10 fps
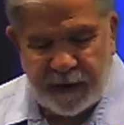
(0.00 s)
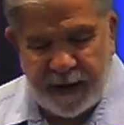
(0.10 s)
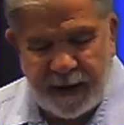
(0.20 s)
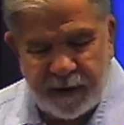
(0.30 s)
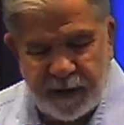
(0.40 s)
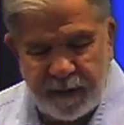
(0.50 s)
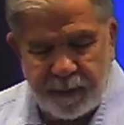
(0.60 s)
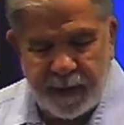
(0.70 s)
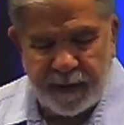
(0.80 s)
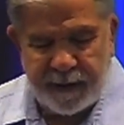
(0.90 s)

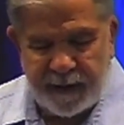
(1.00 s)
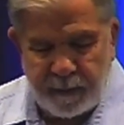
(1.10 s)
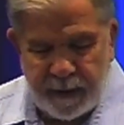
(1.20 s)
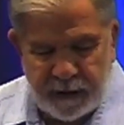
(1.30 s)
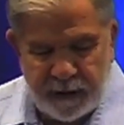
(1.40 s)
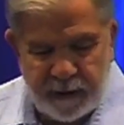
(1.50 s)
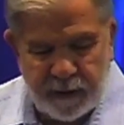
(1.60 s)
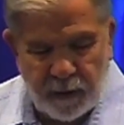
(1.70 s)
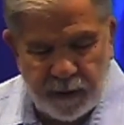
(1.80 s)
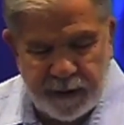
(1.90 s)
education, building,
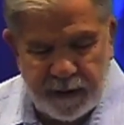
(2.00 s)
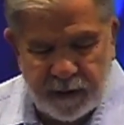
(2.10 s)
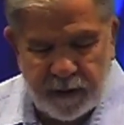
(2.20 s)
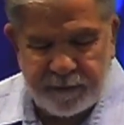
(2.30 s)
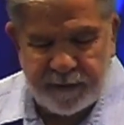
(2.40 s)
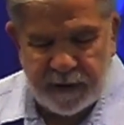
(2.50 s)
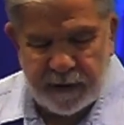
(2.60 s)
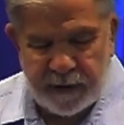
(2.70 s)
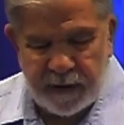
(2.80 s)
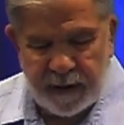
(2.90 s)
missions, holding
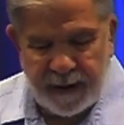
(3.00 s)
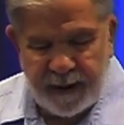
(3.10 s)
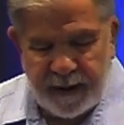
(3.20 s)
services,